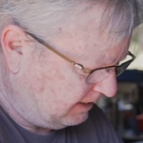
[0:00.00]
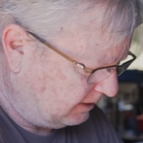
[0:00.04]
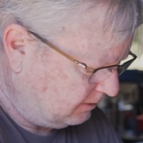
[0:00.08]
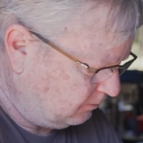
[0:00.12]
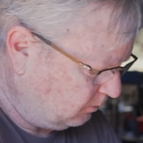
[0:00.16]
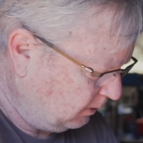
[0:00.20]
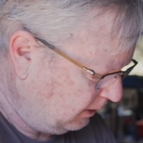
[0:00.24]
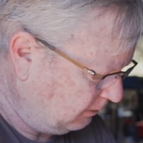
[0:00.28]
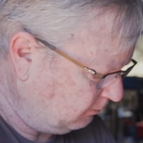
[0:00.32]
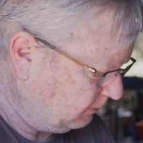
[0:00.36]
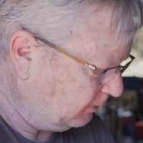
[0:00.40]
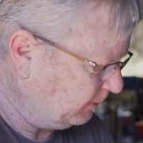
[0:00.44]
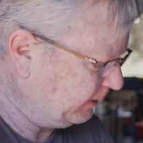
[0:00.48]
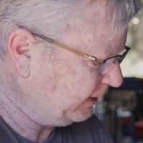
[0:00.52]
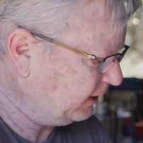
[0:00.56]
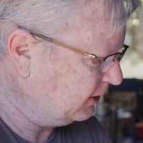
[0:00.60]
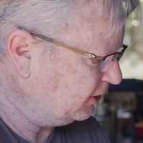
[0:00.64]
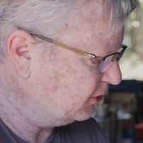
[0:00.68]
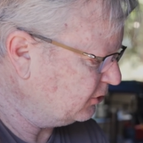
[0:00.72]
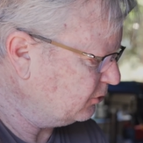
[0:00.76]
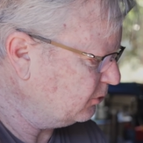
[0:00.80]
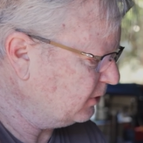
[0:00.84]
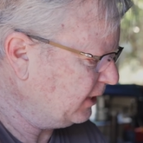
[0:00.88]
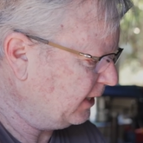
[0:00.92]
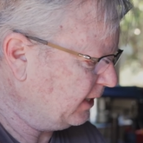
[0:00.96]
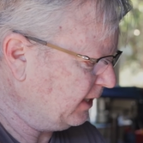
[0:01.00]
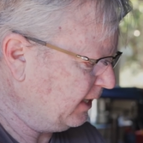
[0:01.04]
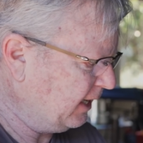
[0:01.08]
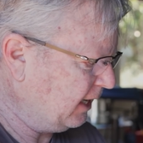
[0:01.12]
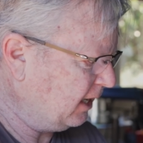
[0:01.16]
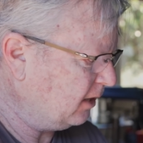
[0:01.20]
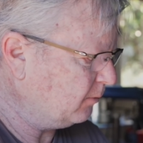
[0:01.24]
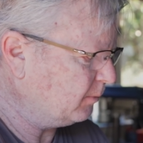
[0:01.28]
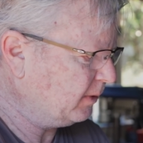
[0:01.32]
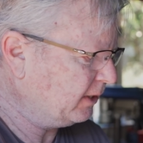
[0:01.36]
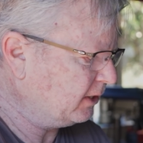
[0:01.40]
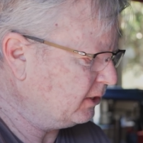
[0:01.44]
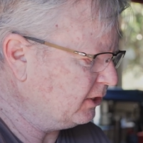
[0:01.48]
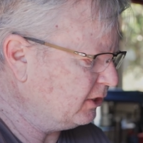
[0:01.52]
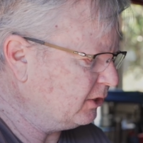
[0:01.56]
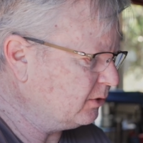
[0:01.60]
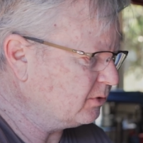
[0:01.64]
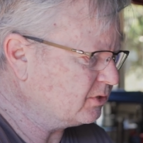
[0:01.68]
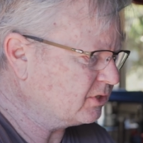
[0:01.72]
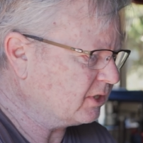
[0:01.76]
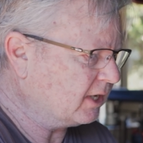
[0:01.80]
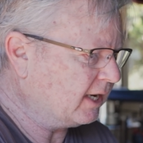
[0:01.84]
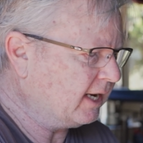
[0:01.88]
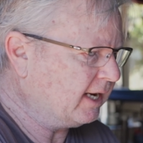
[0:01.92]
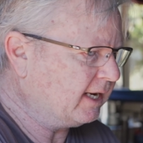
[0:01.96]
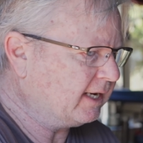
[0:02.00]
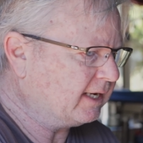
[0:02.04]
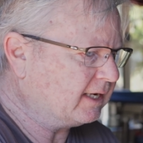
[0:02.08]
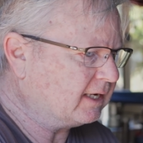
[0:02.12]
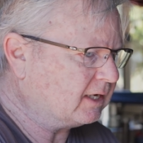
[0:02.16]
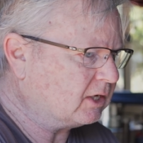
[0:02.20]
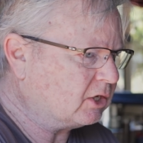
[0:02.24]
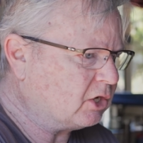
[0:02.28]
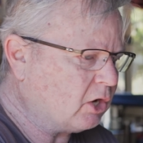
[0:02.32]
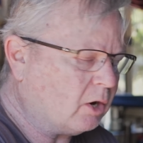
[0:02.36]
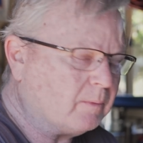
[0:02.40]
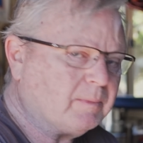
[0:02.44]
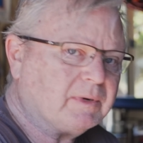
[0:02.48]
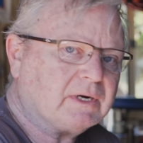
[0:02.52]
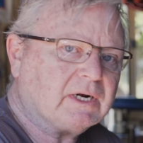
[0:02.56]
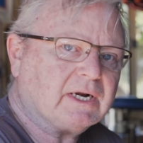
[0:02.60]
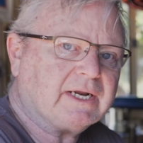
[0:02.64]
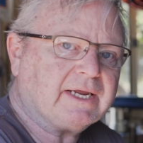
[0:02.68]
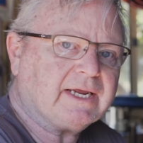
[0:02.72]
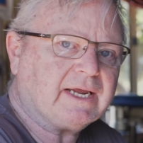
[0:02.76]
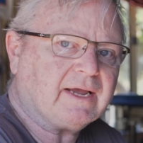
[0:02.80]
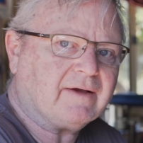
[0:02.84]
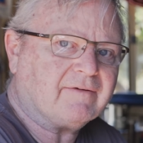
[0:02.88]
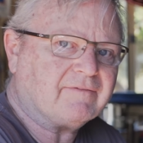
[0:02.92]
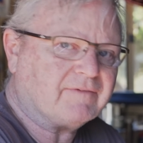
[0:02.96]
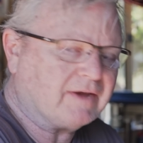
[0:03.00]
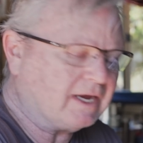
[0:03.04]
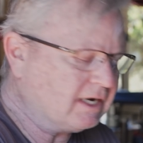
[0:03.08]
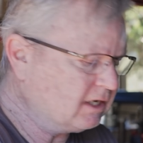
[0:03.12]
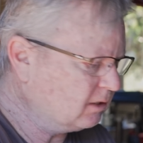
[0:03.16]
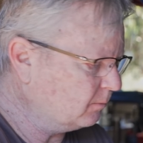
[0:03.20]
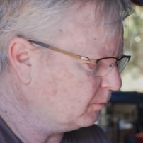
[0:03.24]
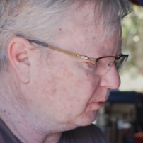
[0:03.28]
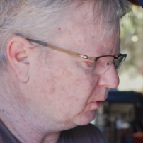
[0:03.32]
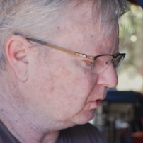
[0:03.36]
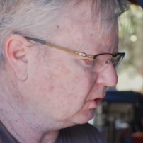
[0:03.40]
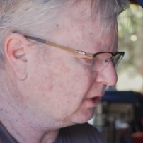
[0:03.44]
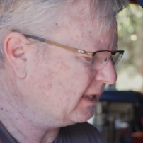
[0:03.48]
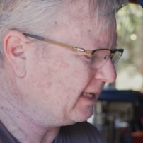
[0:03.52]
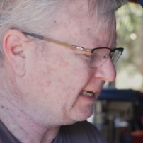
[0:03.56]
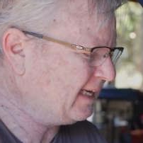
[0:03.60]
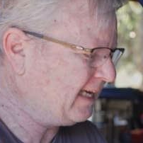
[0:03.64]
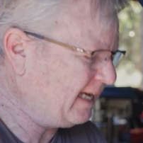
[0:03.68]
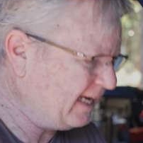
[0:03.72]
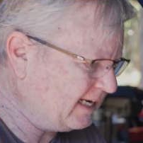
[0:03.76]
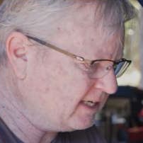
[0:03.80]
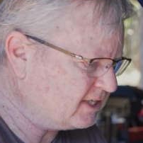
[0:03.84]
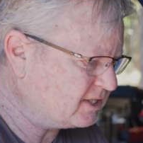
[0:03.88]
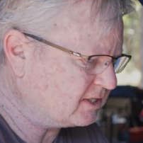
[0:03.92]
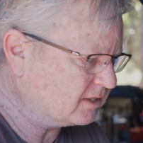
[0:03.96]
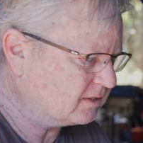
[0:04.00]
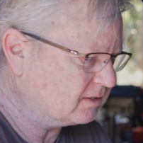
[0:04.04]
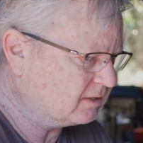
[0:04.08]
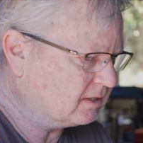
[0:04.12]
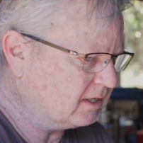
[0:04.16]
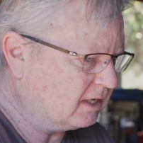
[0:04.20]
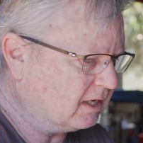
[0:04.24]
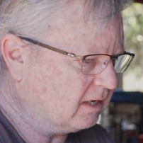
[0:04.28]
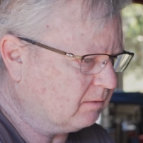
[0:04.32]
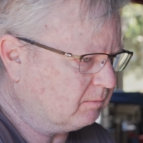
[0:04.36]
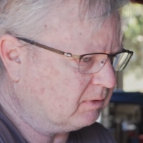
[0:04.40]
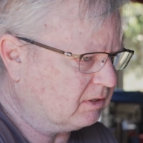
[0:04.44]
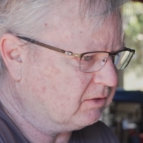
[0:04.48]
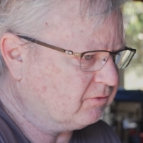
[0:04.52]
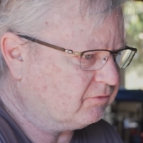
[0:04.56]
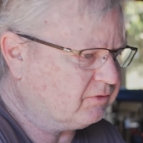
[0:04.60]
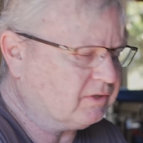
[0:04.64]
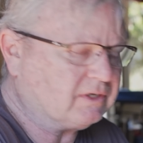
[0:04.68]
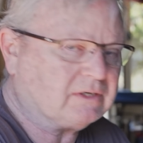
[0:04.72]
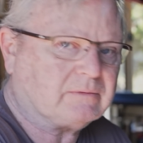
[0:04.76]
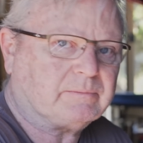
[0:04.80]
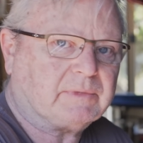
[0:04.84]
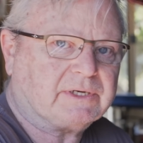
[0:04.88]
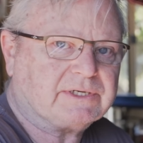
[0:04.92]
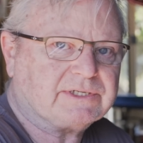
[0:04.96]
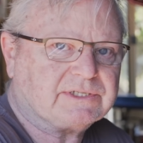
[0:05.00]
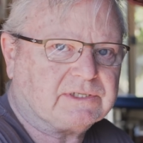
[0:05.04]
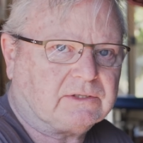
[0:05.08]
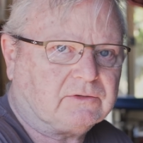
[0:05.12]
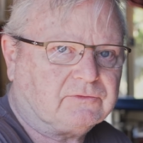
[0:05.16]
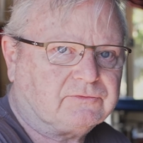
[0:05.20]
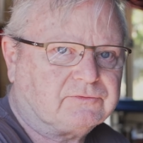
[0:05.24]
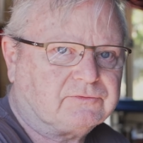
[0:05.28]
we're going to do that now, and we're going to use a commonly available kit, and I'm going to fit it myself.